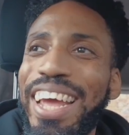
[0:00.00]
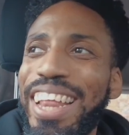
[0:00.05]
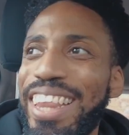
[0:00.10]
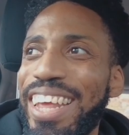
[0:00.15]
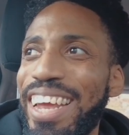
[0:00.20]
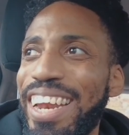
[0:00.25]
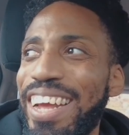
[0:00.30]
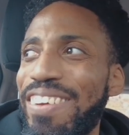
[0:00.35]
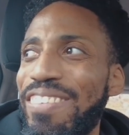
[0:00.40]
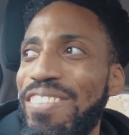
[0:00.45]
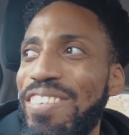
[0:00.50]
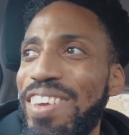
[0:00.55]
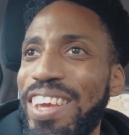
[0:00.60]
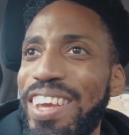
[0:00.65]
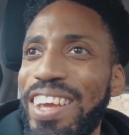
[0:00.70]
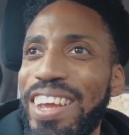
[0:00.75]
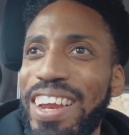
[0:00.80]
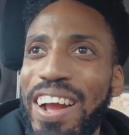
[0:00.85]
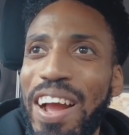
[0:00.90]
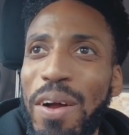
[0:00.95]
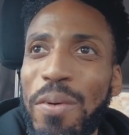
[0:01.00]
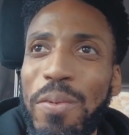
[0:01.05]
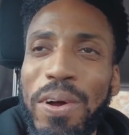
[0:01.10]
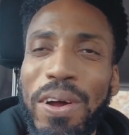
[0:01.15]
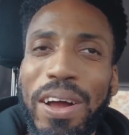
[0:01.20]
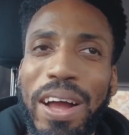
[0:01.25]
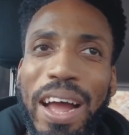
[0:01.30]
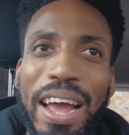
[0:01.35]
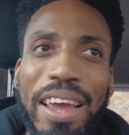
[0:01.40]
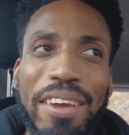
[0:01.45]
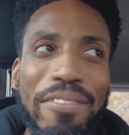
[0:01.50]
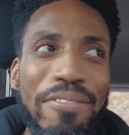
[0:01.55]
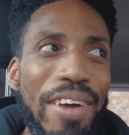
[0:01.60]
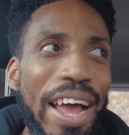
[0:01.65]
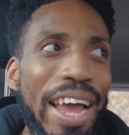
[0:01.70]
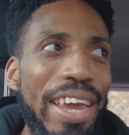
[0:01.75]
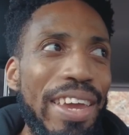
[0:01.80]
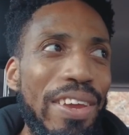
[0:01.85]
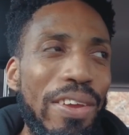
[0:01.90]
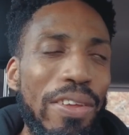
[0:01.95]
then I
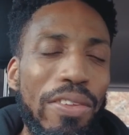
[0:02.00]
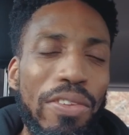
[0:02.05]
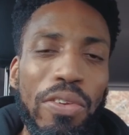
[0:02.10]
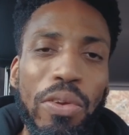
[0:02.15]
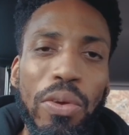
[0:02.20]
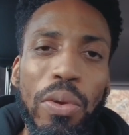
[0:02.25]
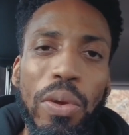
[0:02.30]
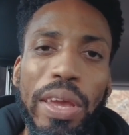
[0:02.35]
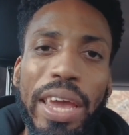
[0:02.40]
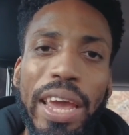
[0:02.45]
invite you to